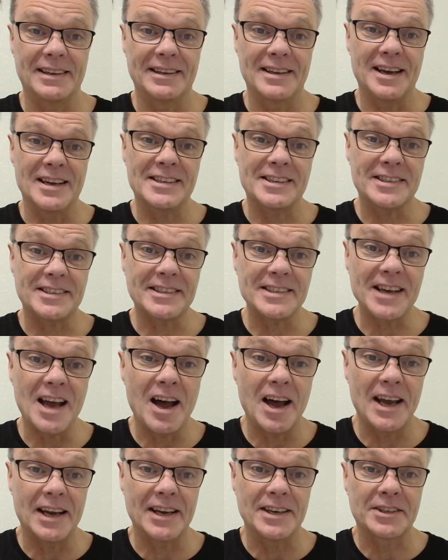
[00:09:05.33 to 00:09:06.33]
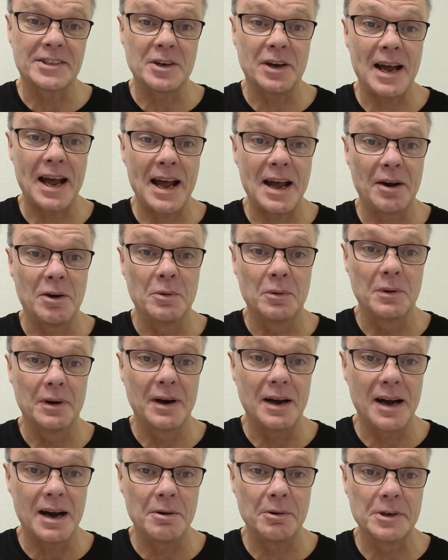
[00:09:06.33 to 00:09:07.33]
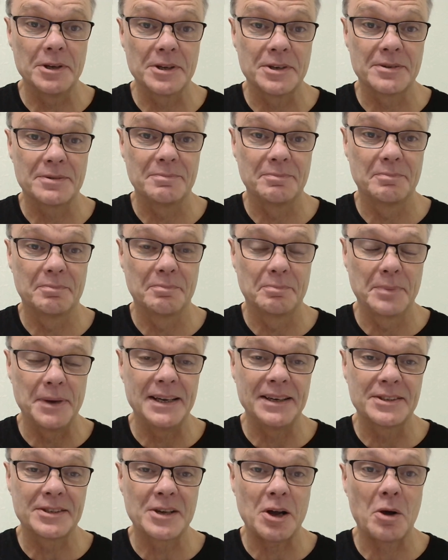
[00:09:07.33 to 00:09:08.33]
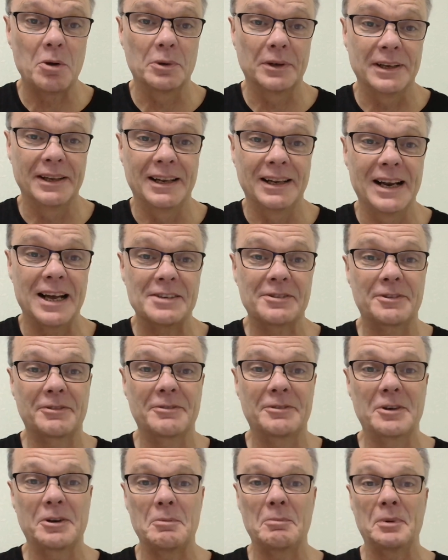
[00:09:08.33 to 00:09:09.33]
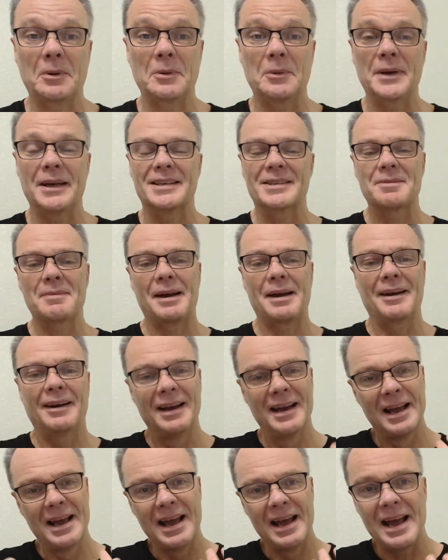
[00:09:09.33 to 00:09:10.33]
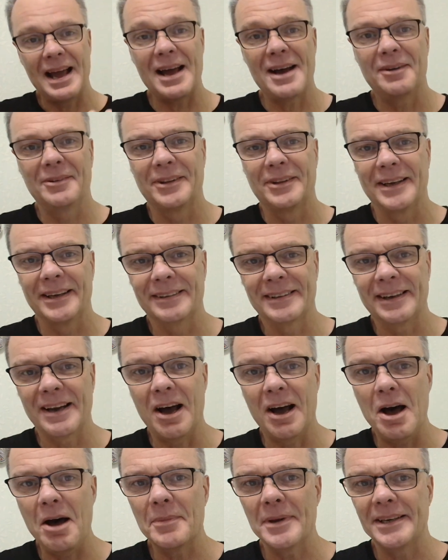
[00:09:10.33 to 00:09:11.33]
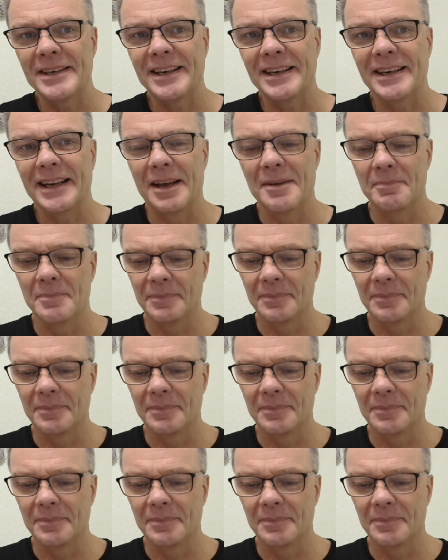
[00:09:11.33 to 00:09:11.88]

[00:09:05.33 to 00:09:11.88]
aside to how I was being told in the last couple of weeks about how the army did it.